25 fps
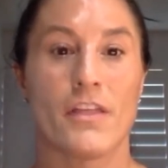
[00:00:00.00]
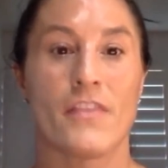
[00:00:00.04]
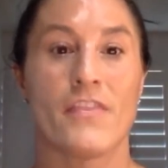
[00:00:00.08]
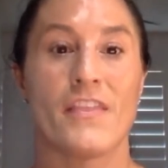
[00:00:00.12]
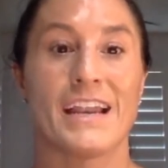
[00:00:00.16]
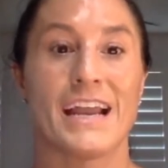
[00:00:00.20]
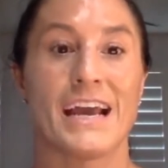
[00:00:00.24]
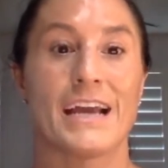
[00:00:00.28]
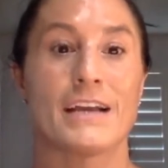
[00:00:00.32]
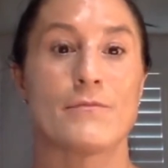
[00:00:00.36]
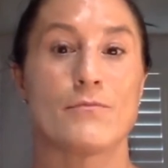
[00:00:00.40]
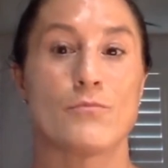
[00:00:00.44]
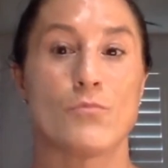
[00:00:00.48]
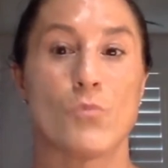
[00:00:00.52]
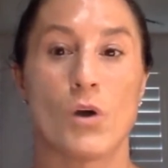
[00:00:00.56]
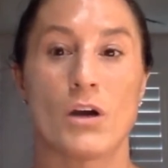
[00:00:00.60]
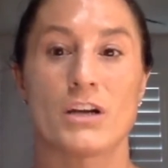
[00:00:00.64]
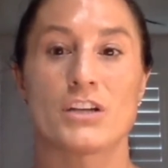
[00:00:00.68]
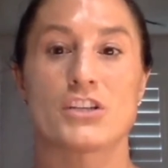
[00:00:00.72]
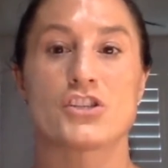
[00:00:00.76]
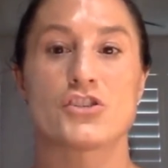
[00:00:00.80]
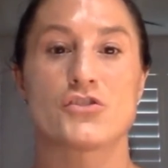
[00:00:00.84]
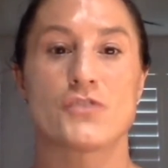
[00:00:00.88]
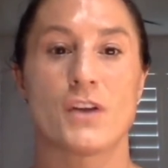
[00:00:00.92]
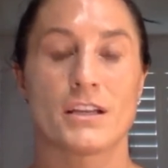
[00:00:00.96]
and then I
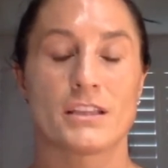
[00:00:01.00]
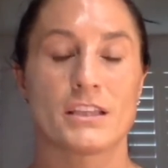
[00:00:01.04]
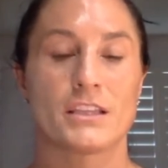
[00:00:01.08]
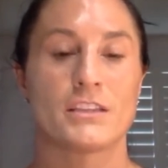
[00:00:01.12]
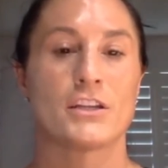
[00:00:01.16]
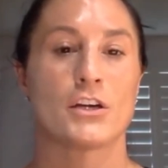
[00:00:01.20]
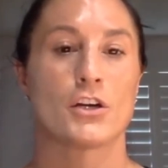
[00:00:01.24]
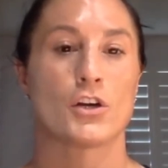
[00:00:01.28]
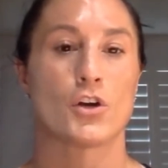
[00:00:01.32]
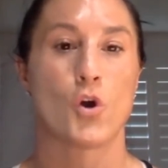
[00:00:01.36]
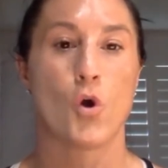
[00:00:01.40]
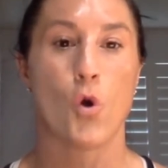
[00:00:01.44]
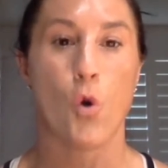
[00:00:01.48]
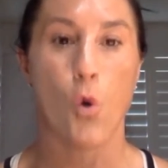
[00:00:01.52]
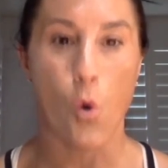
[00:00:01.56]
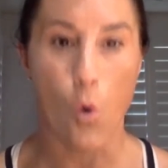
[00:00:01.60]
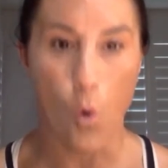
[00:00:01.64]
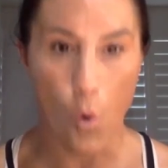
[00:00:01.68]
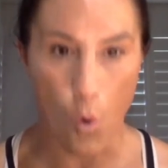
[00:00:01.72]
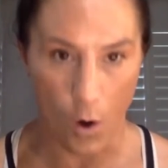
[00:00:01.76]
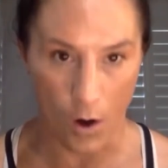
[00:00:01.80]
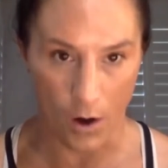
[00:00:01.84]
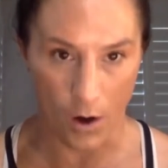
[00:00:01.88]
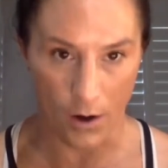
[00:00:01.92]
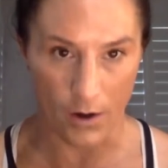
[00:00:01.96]
want to strengthen their
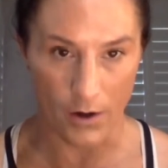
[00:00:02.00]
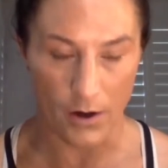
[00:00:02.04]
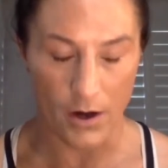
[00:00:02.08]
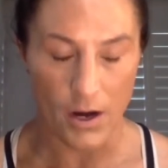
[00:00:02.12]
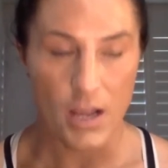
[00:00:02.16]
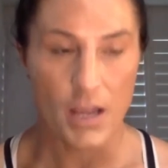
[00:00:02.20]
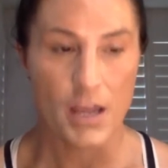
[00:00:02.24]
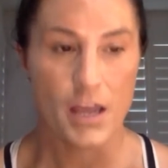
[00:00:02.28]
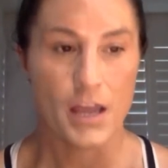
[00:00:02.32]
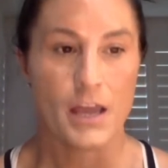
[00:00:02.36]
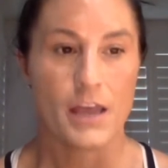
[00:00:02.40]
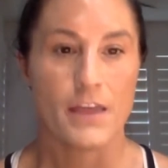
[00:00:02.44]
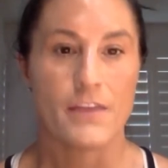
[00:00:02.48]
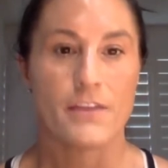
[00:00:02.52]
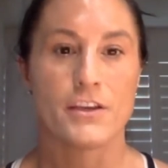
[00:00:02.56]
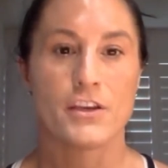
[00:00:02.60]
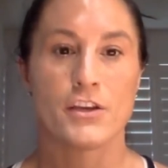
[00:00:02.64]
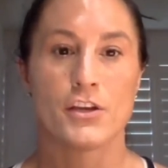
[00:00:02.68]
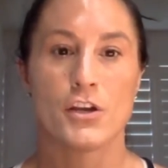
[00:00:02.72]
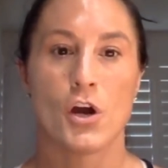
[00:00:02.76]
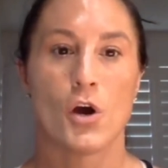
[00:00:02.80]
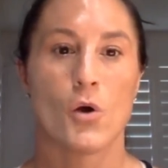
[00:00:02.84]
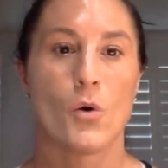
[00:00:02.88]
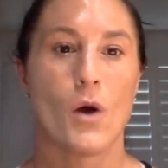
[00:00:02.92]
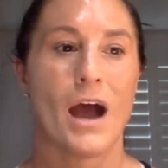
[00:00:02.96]
core. How
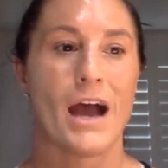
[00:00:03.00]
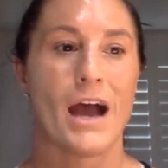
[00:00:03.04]
many